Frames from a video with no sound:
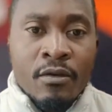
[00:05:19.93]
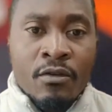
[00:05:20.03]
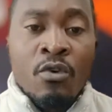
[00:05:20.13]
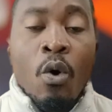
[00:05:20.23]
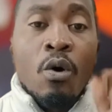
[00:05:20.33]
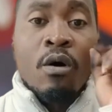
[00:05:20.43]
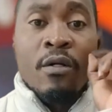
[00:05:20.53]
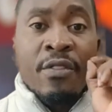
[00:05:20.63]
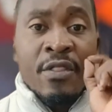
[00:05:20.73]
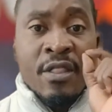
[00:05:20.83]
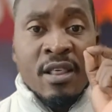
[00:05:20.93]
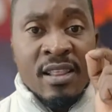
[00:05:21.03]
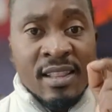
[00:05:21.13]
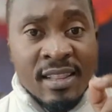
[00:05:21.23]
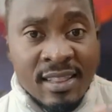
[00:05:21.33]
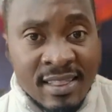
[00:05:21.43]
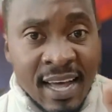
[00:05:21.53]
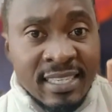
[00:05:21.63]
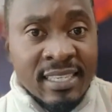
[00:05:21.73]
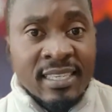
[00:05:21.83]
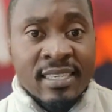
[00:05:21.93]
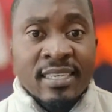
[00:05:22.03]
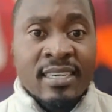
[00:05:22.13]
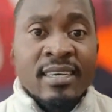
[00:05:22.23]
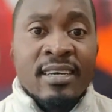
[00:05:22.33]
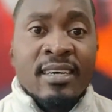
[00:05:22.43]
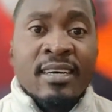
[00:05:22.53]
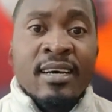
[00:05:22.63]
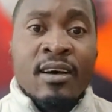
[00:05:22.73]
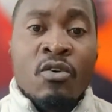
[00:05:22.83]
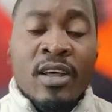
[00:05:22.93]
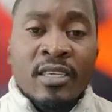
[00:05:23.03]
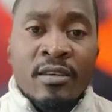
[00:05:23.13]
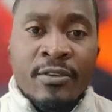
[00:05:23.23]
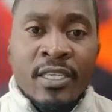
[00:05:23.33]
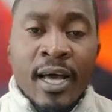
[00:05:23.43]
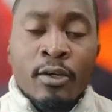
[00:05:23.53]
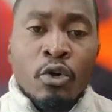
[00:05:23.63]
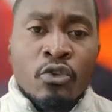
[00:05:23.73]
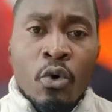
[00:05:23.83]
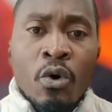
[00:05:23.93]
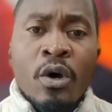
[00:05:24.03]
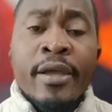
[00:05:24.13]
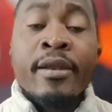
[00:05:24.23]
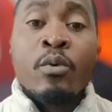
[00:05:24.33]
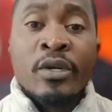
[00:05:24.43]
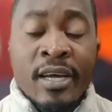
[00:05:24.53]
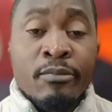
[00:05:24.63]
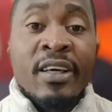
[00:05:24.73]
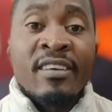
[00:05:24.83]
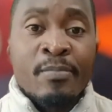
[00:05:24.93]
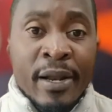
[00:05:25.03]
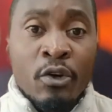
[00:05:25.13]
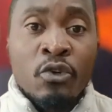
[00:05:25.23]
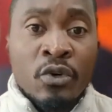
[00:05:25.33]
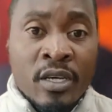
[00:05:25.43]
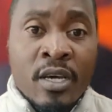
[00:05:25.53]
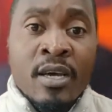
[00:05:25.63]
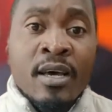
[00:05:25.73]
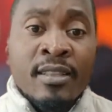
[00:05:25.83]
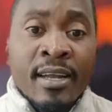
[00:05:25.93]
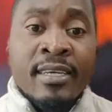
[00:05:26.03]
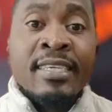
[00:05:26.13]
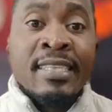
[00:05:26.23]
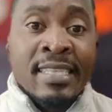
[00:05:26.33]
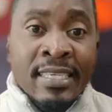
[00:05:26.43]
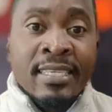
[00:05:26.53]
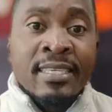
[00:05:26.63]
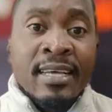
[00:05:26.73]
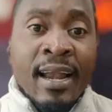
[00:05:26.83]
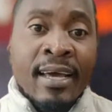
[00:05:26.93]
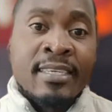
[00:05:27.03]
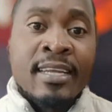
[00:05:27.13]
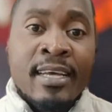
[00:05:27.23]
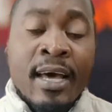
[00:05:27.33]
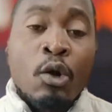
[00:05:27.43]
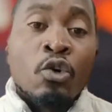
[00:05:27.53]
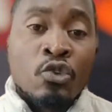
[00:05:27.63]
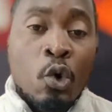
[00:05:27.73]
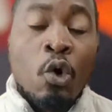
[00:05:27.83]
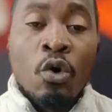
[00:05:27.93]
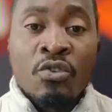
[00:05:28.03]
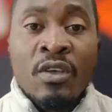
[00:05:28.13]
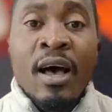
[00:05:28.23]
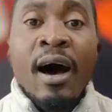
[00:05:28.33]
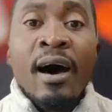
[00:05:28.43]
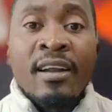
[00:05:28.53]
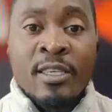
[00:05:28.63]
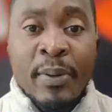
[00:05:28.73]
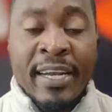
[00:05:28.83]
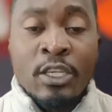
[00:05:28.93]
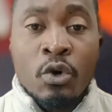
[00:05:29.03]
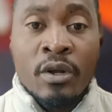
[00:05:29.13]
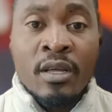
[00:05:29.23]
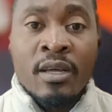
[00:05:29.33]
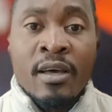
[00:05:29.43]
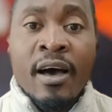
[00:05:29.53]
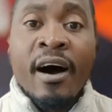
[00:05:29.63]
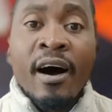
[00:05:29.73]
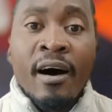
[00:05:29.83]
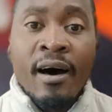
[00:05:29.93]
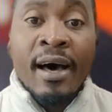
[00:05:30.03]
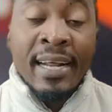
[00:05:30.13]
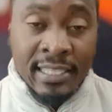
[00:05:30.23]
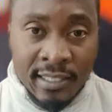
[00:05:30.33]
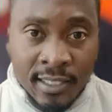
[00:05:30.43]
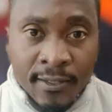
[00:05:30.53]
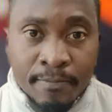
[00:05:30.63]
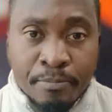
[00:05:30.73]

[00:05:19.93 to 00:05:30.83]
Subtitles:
So that conductivity, and also when it comes to the respiratory, then this lightning can also cause a respiratory arrest.